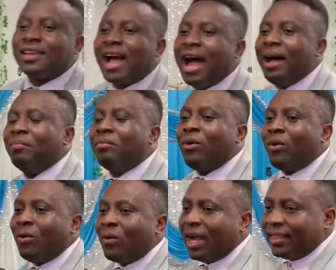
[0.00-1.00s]
are more
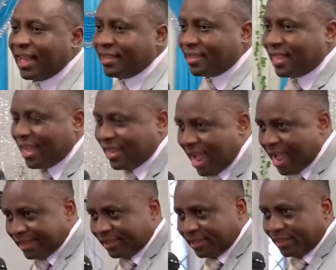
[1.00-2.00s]
organized than
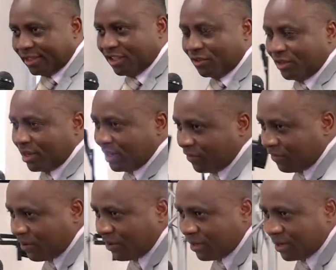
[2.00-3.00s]
us, children of
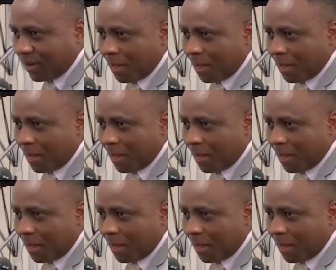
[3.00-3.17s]
God.